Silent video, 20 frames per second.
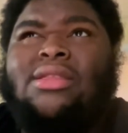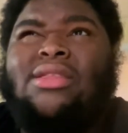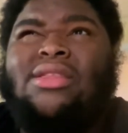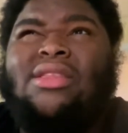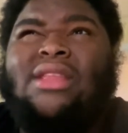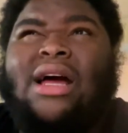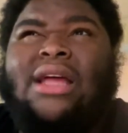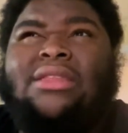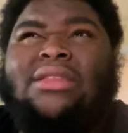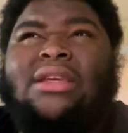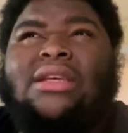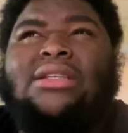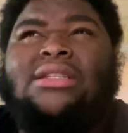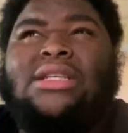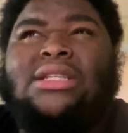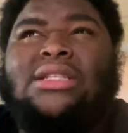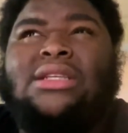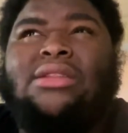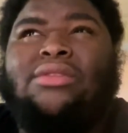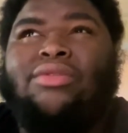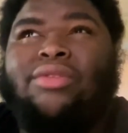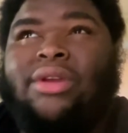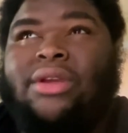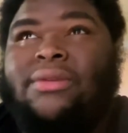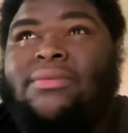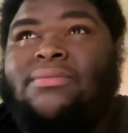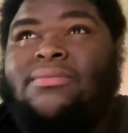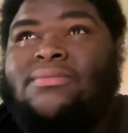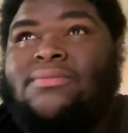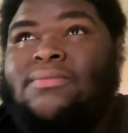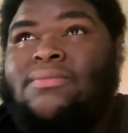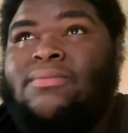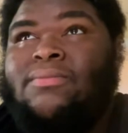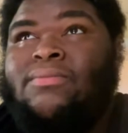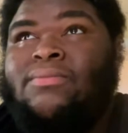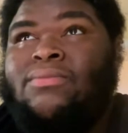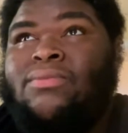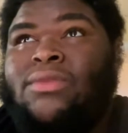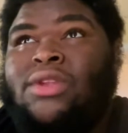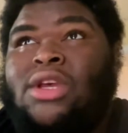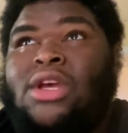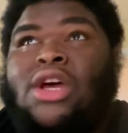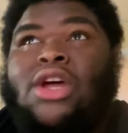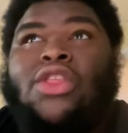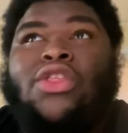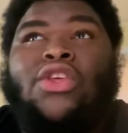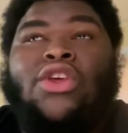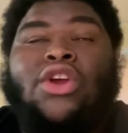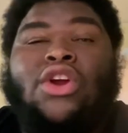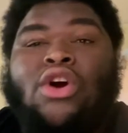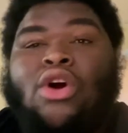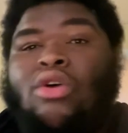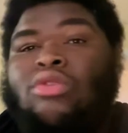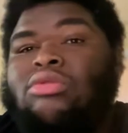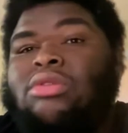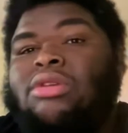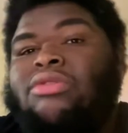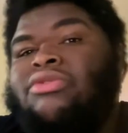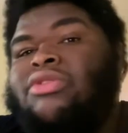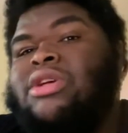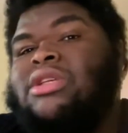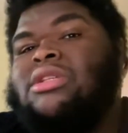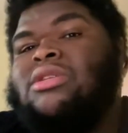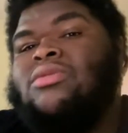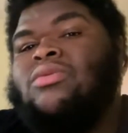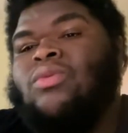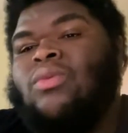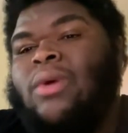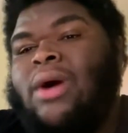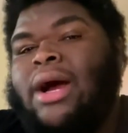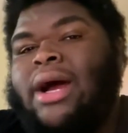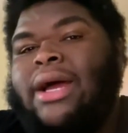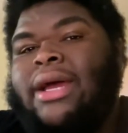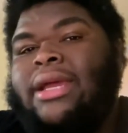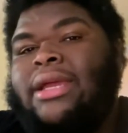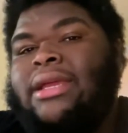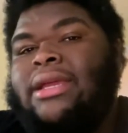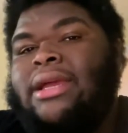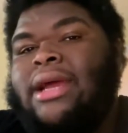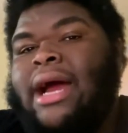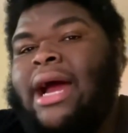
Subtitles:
I think season 3. The only reason why